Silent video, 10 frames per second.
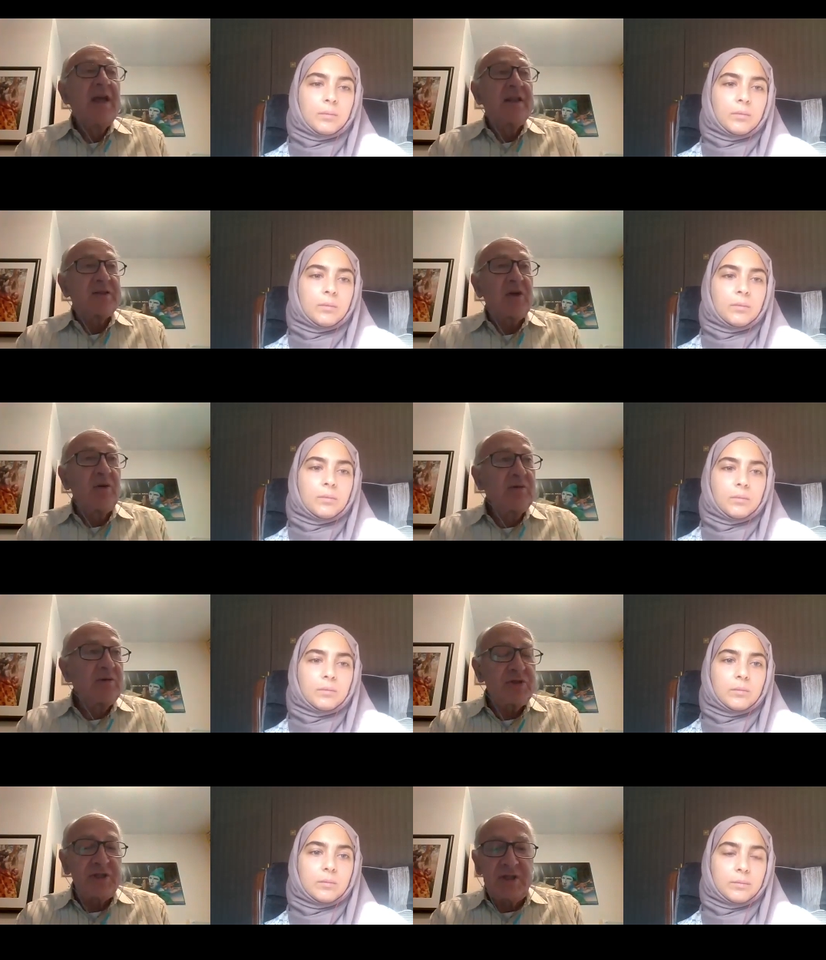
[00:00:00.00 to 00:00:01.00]
Speaker 1: this whole
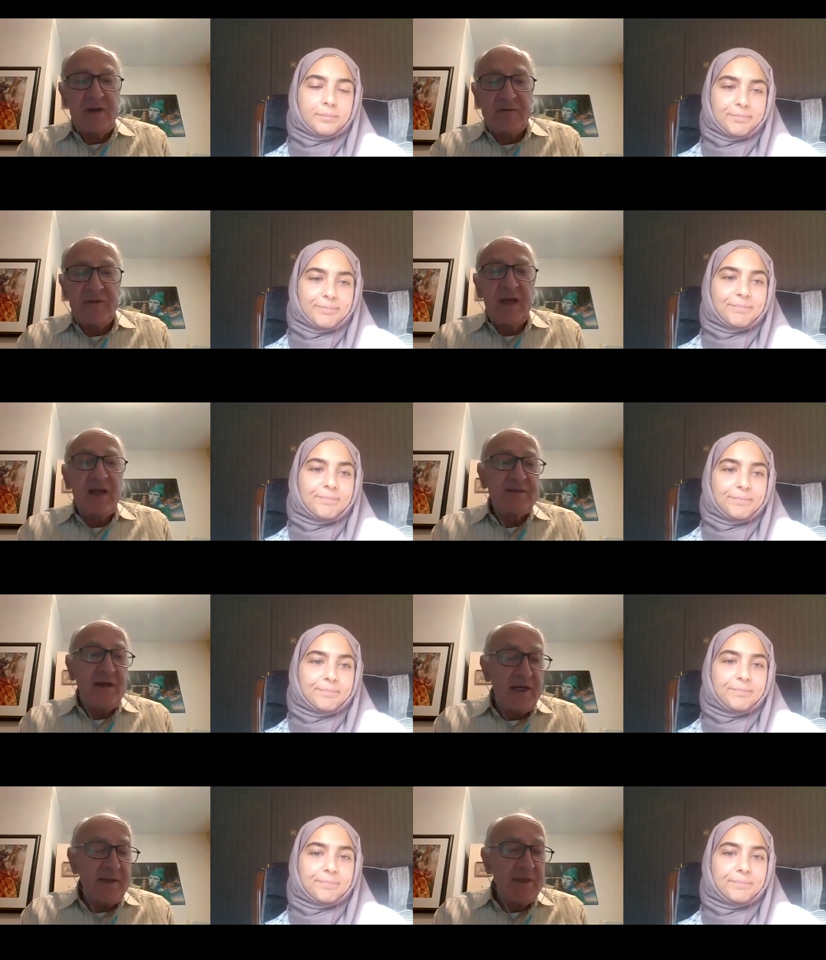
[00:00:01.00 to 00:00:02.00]
notion of
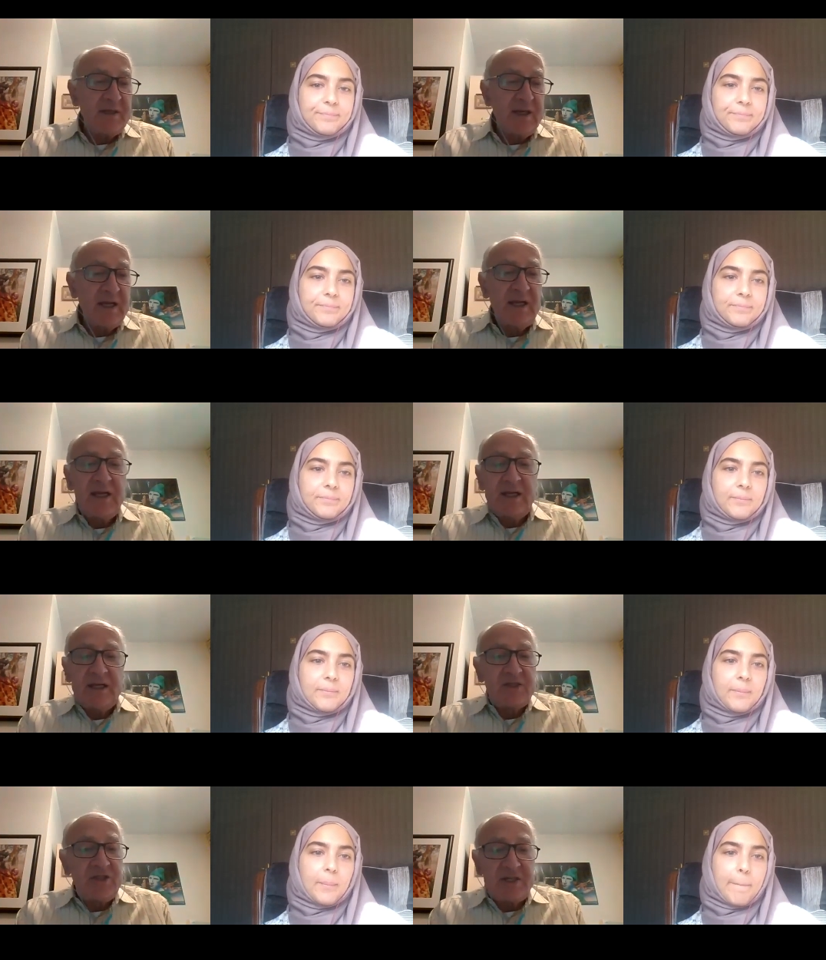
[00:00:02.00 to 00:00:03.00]
timing
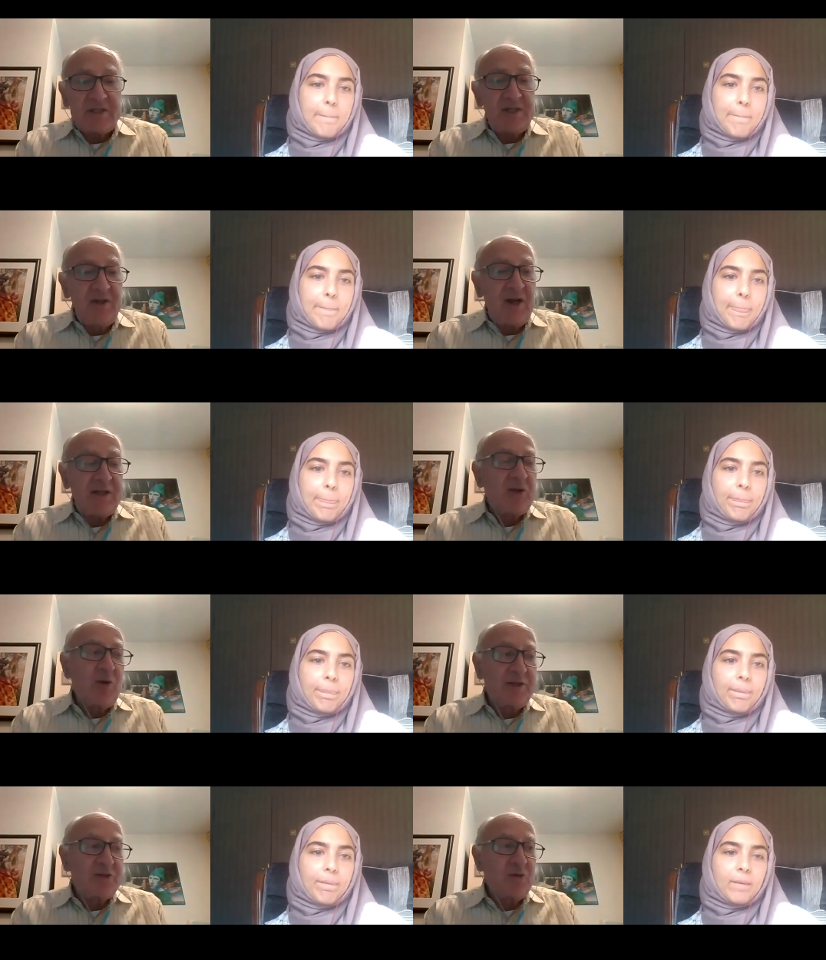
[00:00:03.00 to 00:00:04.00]
is just not
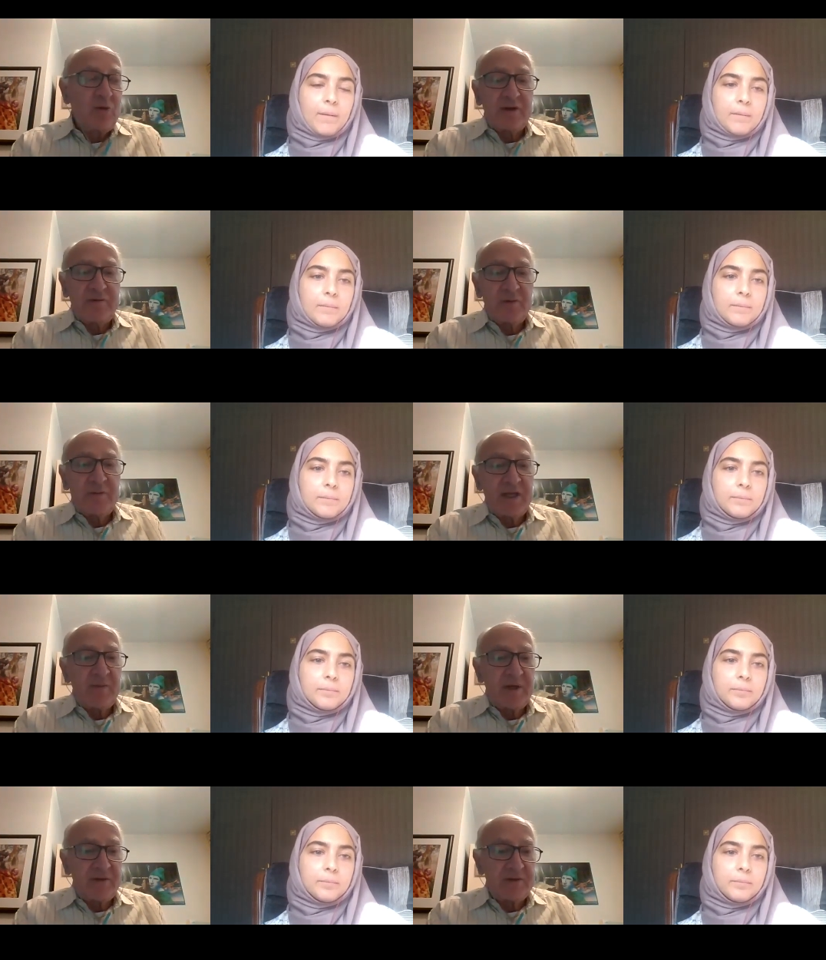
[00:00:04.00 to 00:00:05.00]
going to work for many
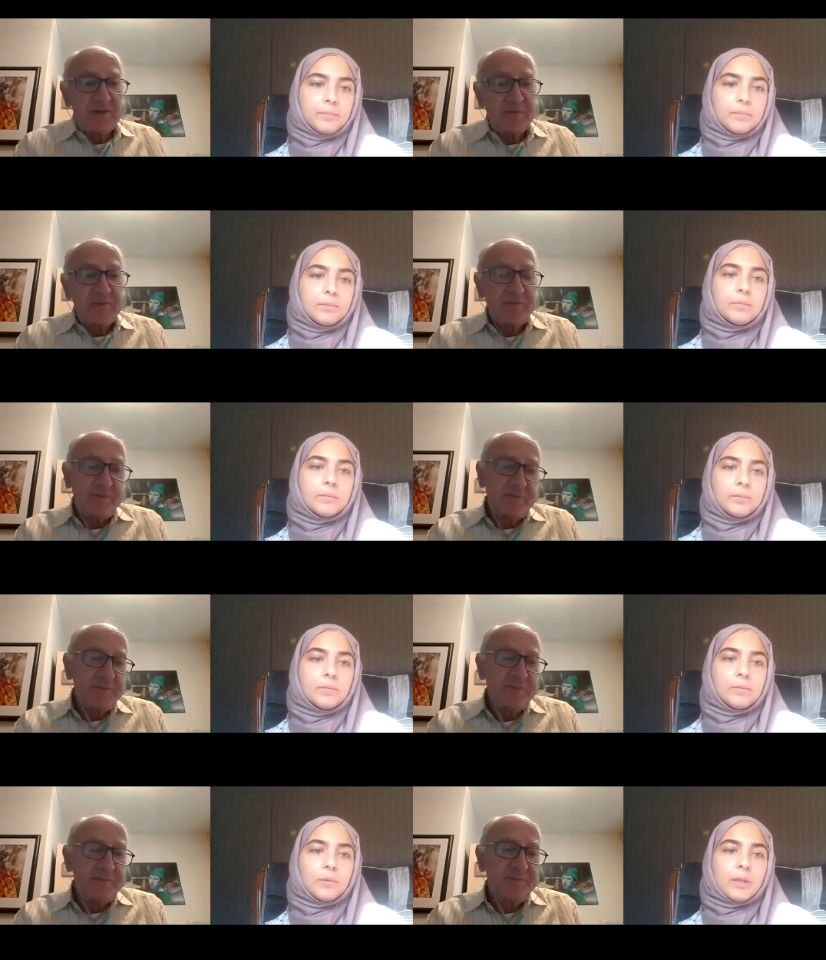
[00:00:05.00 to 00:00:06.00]
mothers.
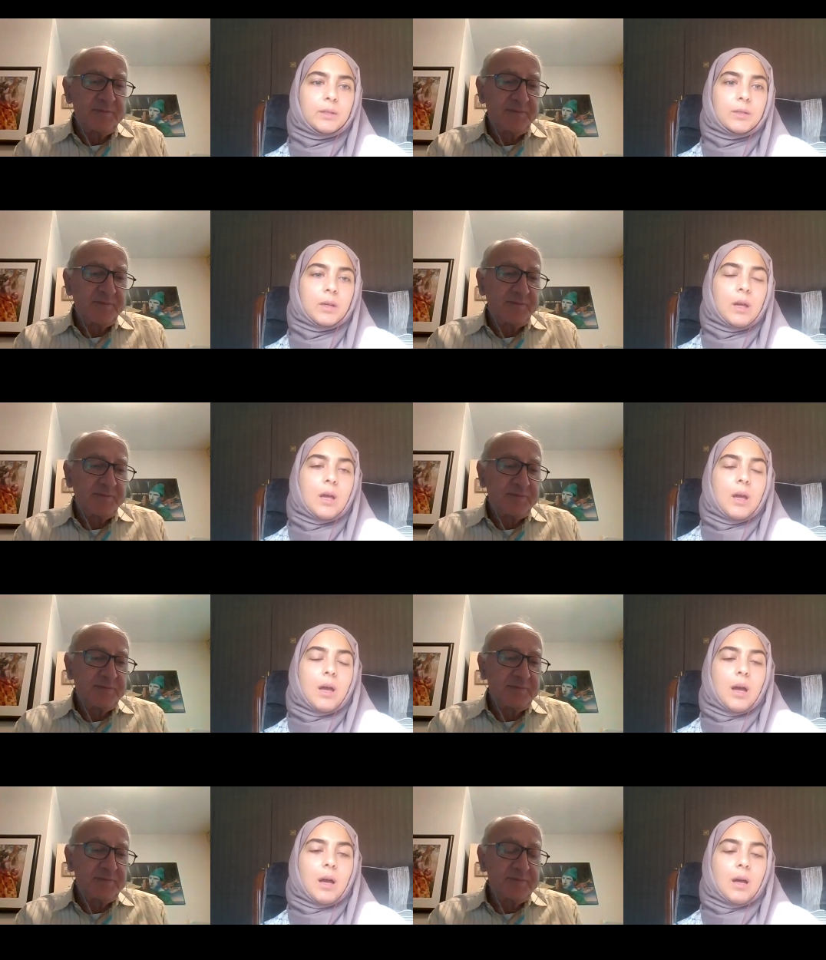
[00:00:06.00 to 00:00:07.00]
Speaker 2: Right.
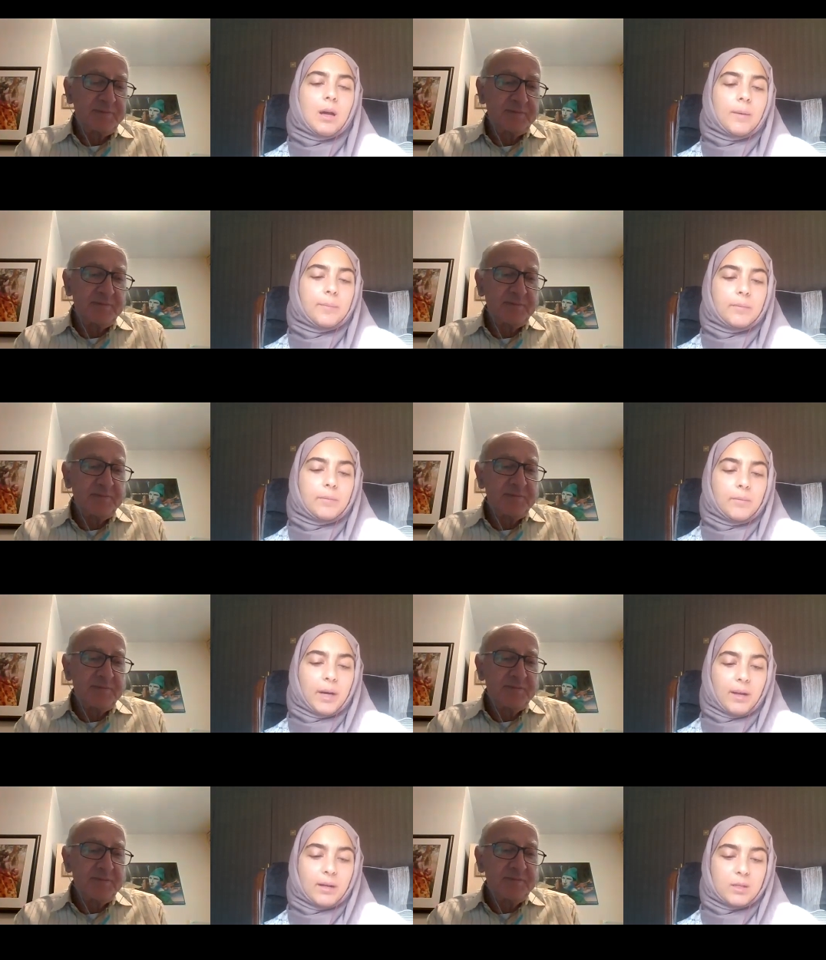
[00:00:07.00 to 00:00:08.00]
Um,
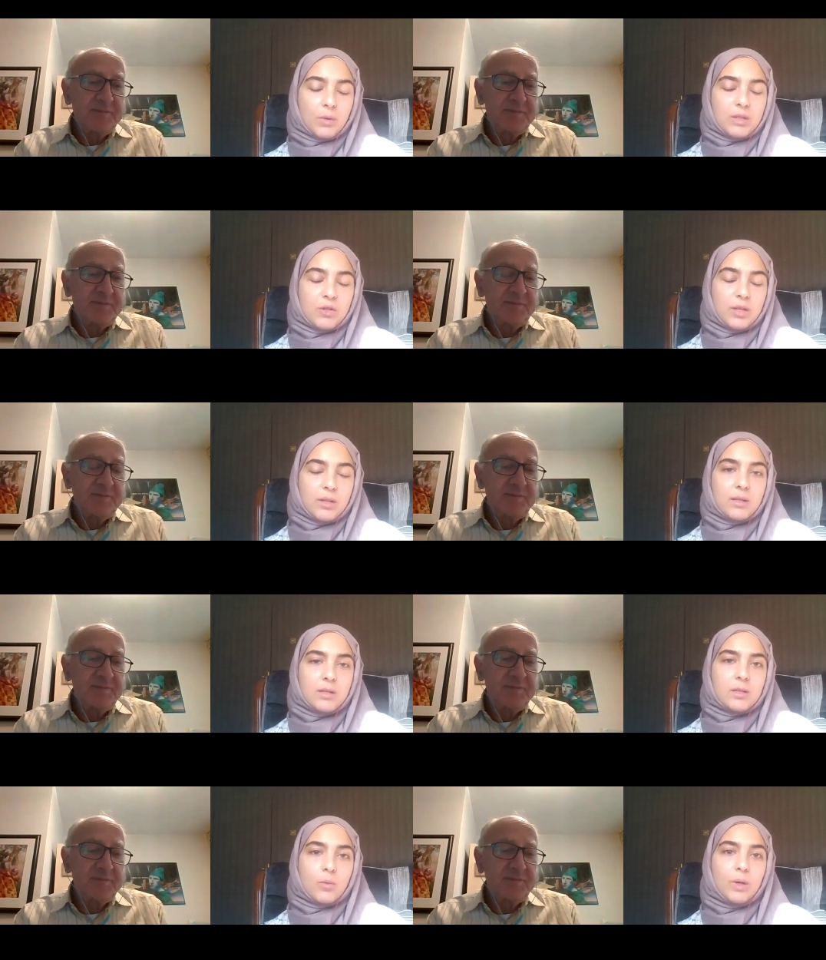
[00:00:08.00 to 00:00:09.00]
my next question
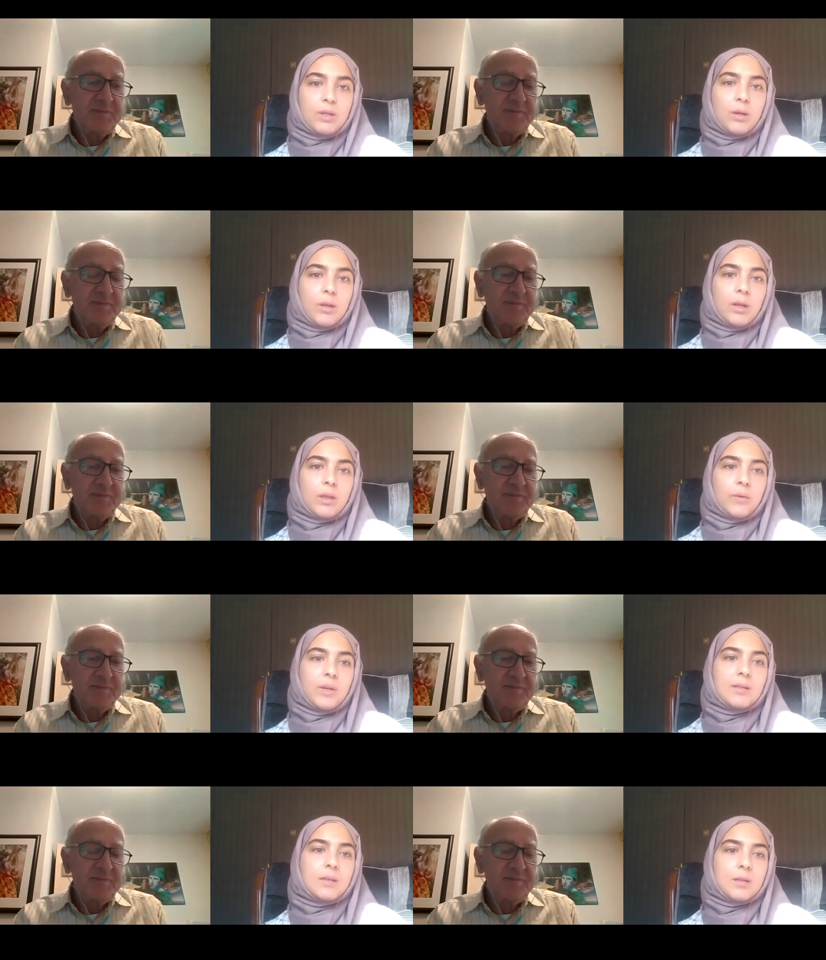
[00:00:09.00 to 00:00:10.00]
is what do you think the
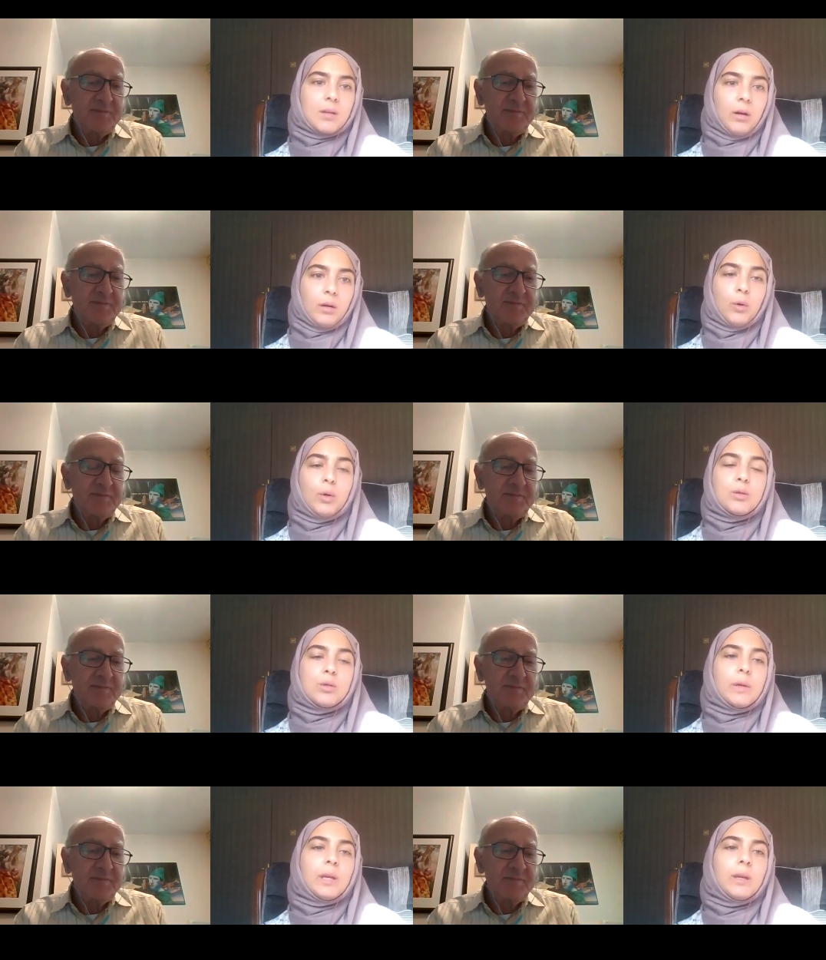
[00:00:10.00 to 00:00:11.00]
reasons are or
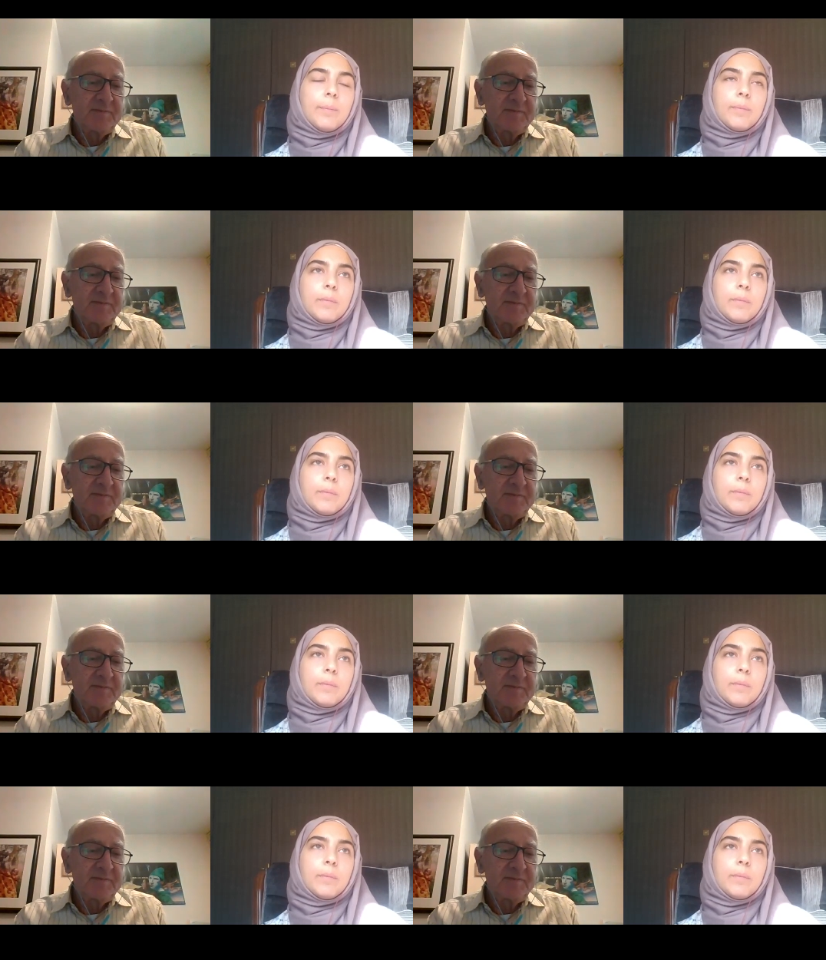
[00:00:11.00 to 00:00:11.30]
do we